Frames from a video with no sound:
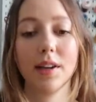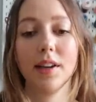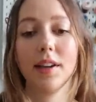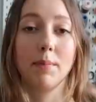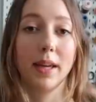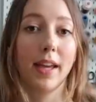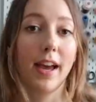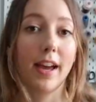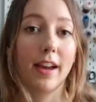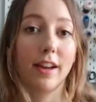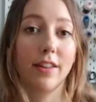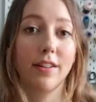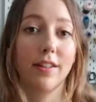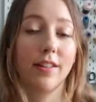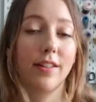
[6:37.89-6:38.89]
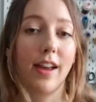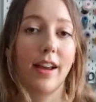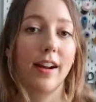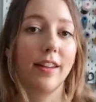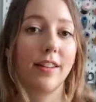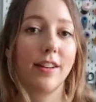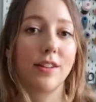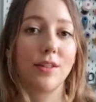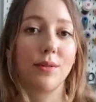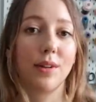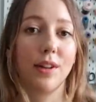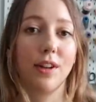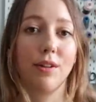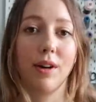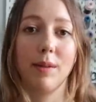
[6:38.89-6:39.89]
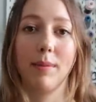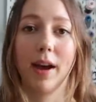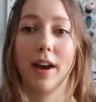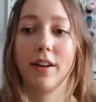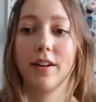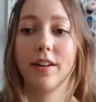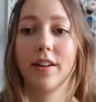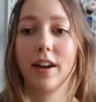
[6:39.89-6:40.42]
But yeah, other than that, I think it's a really great pattern.